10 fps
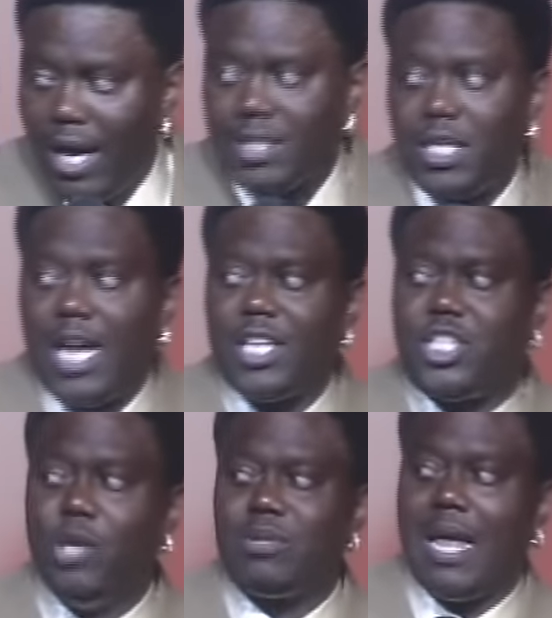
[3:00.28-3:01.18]
I started to
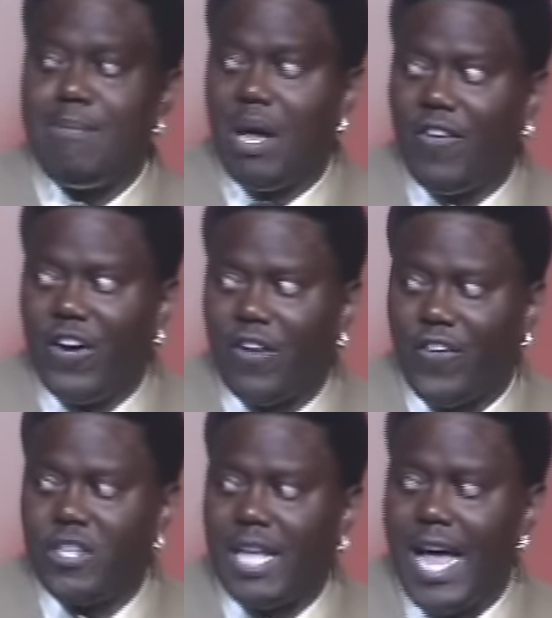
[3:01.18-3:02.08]
shoot that motherfucker the
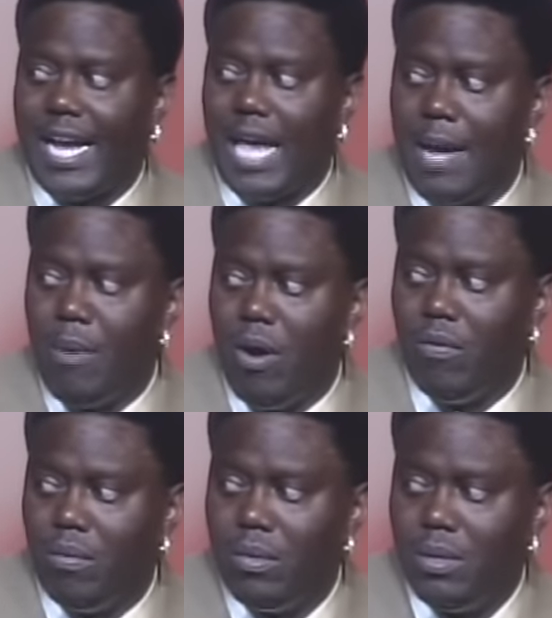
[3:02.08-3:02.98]
first time I came over.
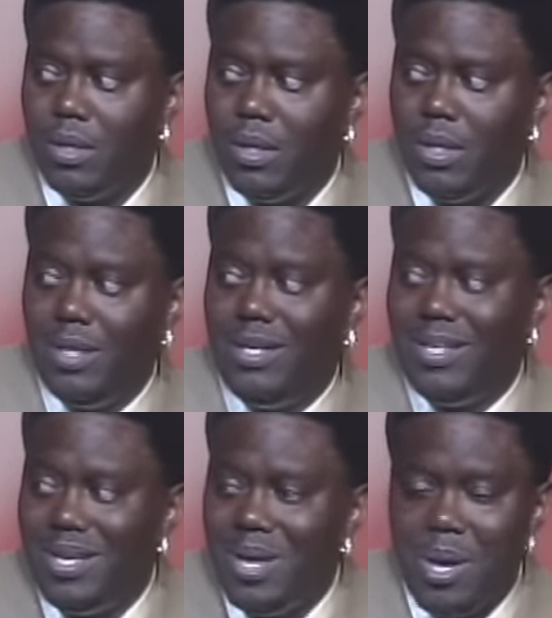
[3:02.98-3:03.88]

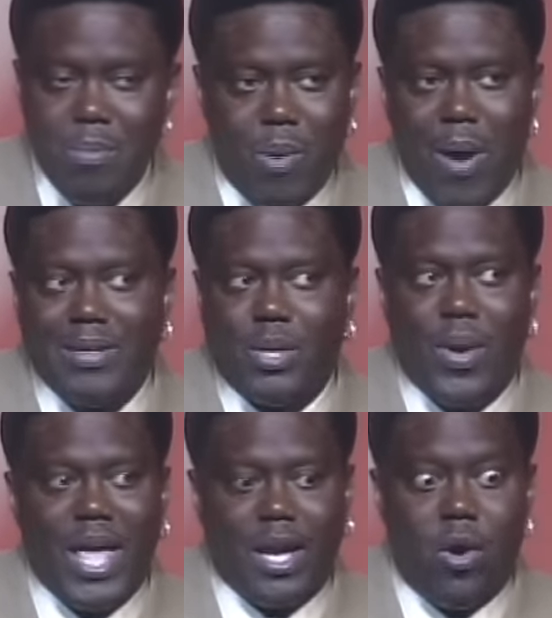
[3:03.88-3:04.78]
My wife said, where you